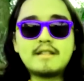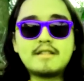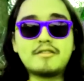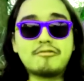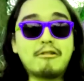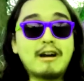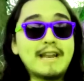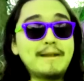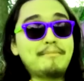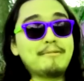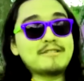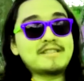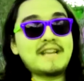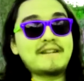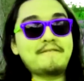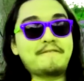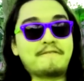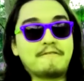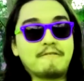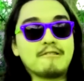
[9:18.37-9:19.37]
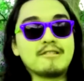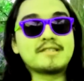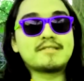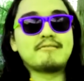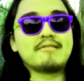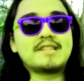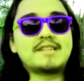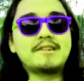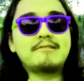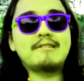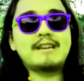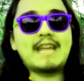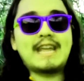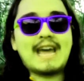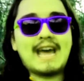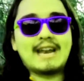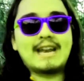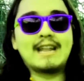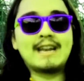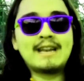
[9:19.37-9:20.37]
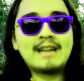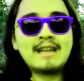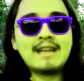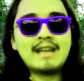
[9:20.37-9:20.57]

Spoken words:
20% forced gratuity added,